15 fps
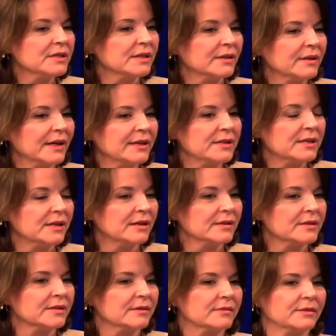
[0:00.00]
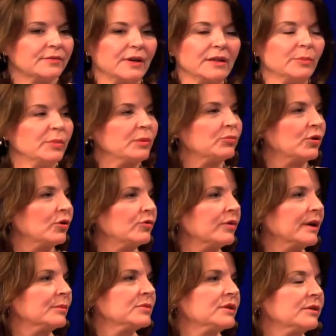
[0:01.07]
I see us developing
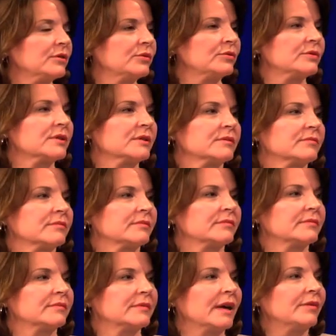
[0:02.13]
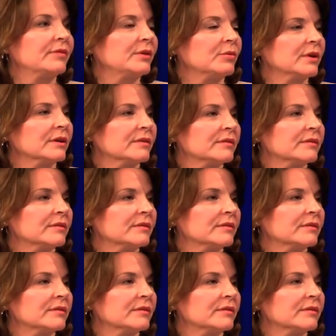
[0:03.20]
programs to use everywhere.